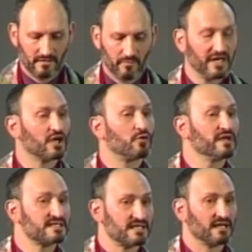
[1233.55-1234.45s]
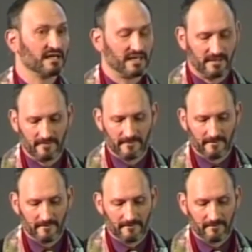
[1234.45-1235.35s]
but increasingly
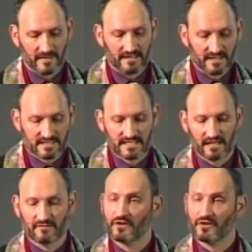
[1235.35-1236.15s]
in the ascent